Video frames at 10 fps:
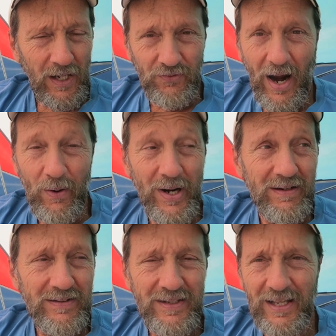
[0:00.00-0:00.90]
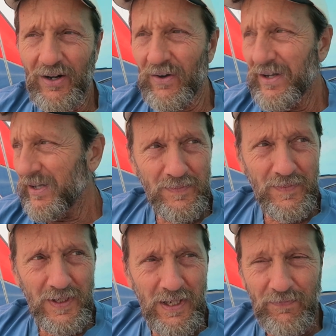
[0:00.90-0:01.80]
a tyrant. You know,
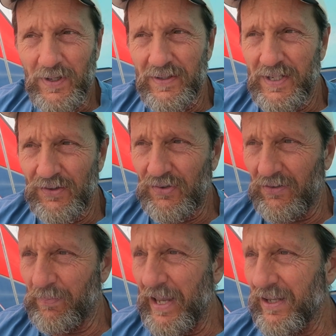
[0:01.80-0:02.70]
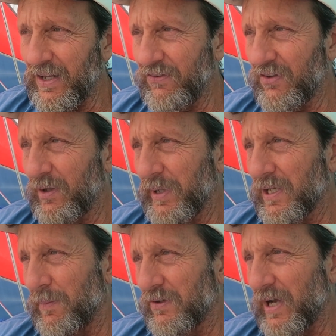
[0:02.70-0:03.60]
if conditions make it easy to
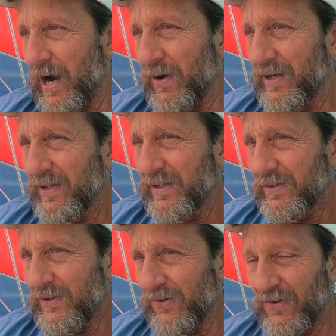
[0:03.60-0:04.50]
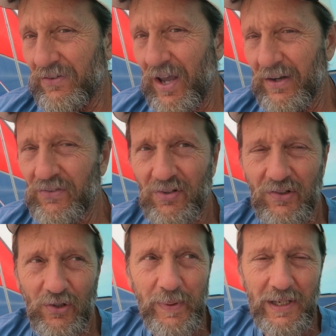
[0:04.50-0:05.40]
become a tyrant, there's a
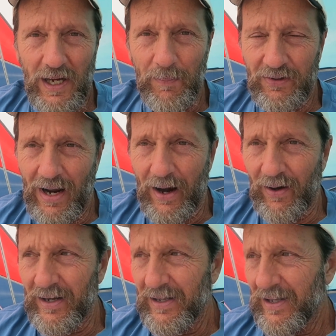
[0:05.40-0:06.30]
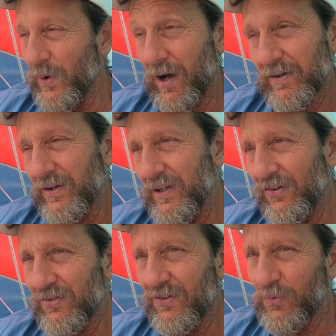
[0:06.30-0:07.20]
tendency to become a tyrant. Well,
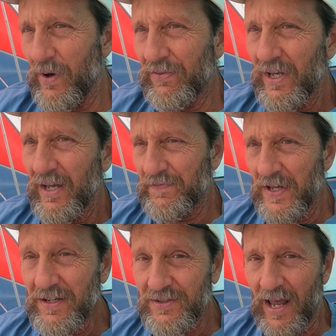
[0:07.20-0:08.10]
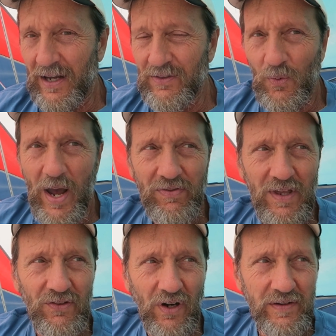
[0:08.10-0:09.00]
conditions with fintech, the way
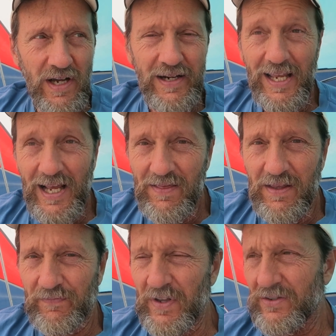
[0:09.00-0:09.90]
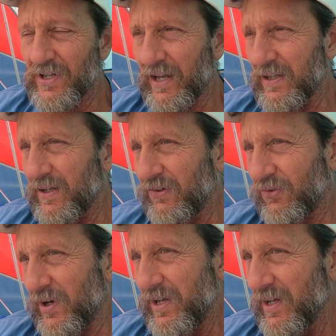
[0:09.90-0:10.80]
things are done in the fintech
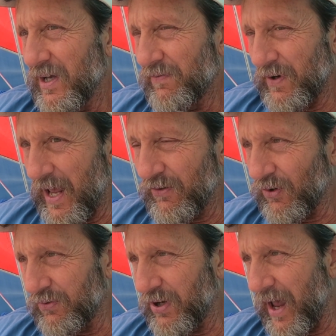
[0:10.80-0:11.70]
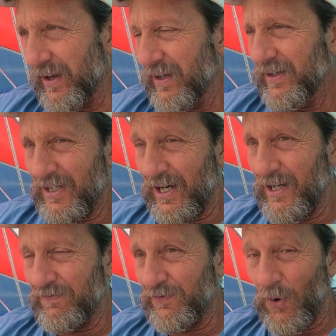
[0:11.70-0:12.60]
industry, financial tech,
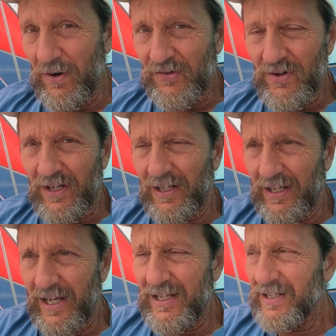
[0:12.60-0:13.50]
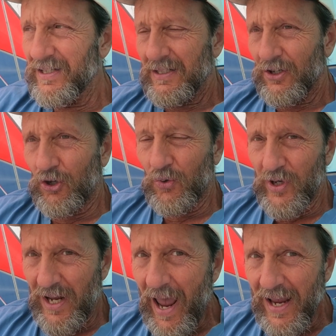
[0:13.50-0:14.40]
unfortunately
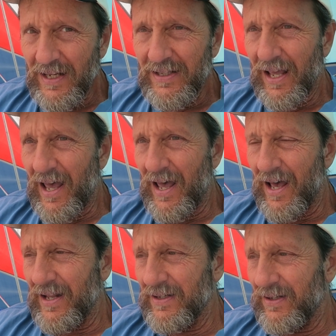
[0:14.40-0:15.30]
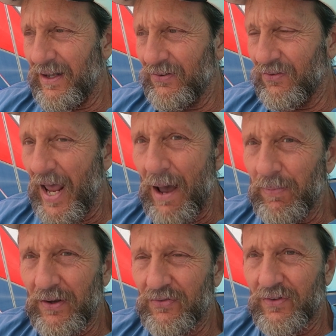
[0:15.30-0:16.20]
create and
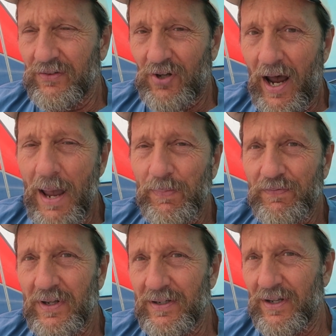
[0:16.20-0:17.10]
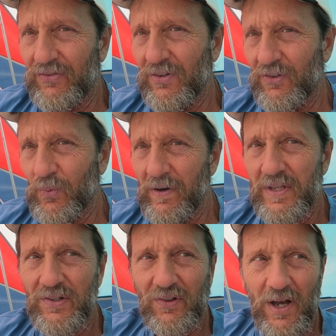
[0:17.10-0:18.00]
establish the type of conditions where
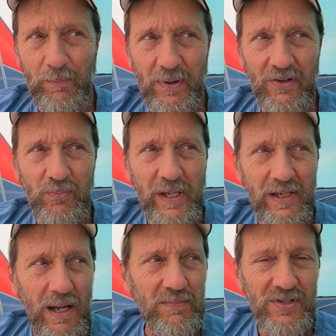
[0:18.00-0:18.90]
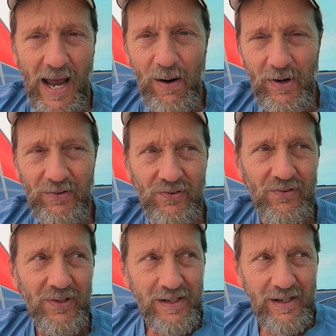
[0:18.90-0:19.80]
these companies become
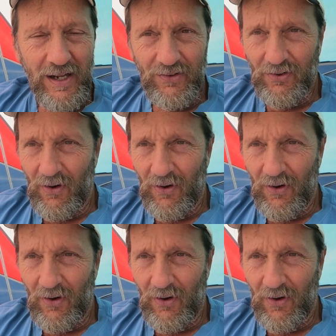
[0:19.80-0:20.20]
tyrants. And